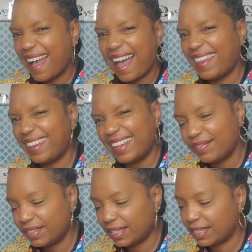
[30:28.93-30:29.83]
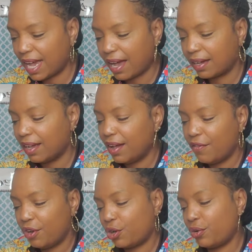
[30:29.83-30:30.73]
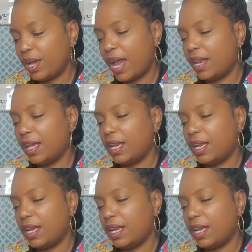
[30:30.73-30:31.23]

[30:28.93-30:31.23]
I love TikTok for creating